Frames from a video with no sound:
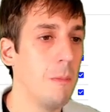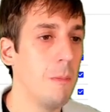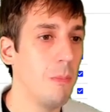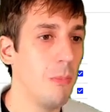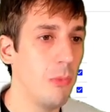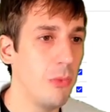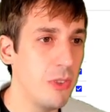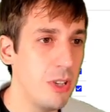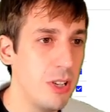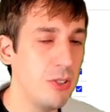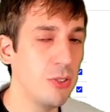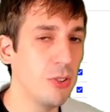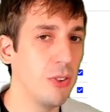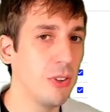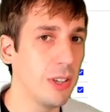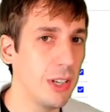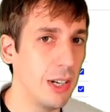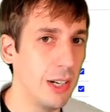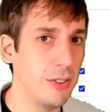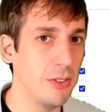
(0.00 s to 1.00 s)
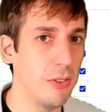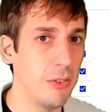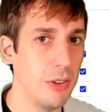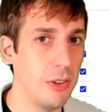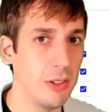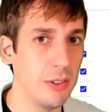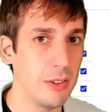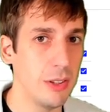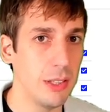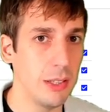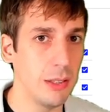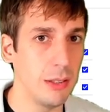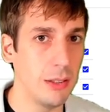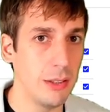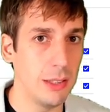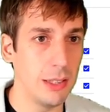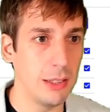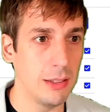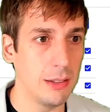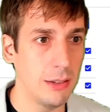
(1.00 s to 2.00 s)
These are the kinds of things that
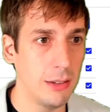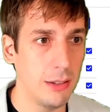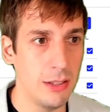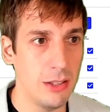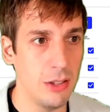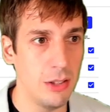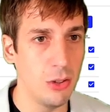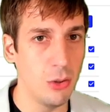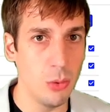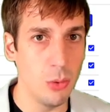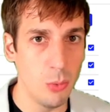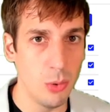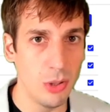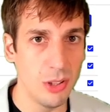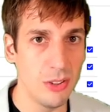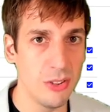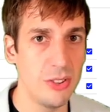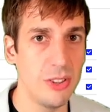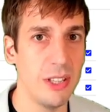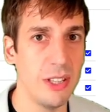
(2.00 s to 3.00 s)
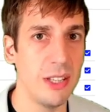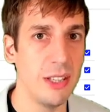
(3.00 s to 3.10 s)
we want to see,